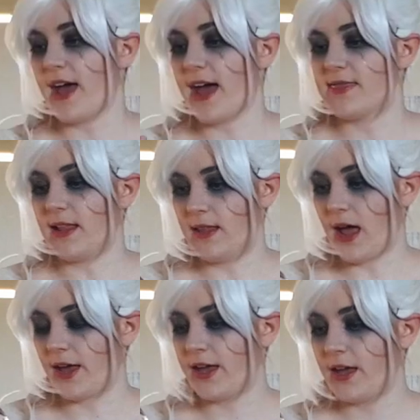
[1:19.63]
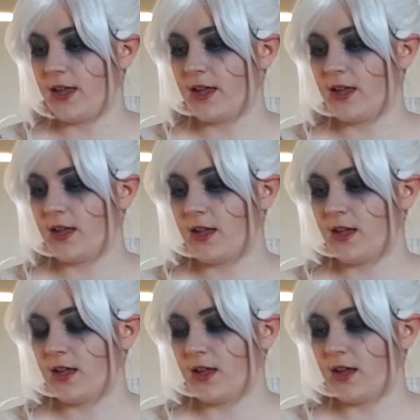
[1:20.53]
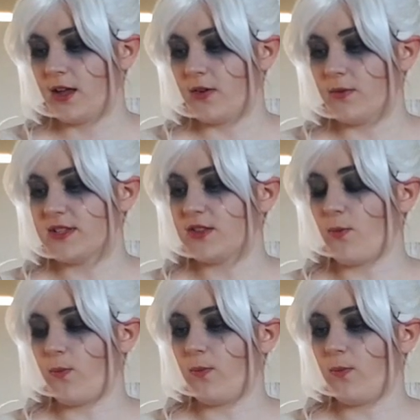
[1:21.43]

that had the luck was it the